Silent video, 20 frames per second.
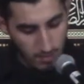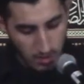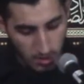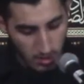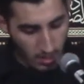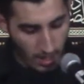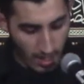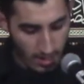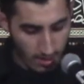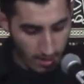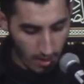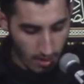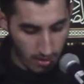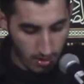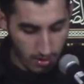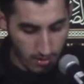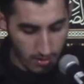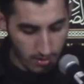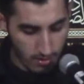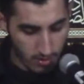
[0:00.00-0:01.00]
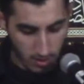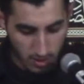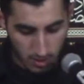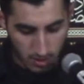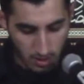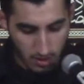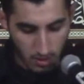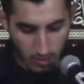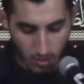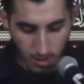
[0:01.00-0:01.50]
she had nothing, she,
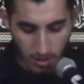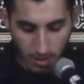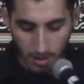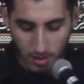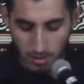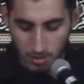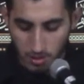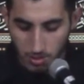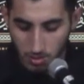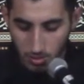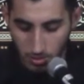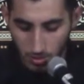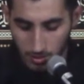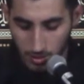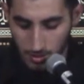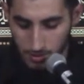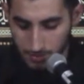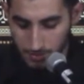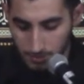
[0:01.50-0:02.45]
she wanted nothing to do with it.